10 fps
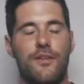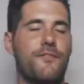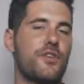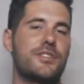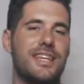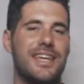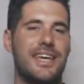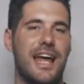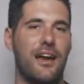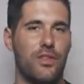the first thing to
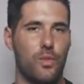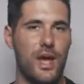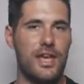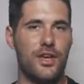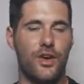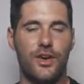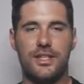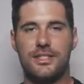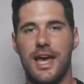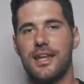get out of the way here
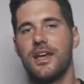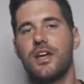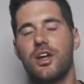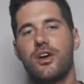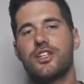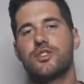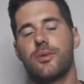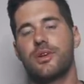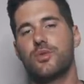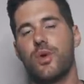is that,
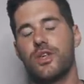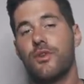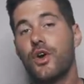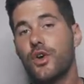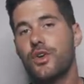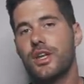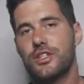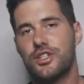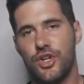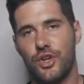contrary to what you've heard in
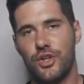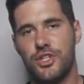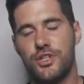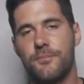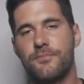church,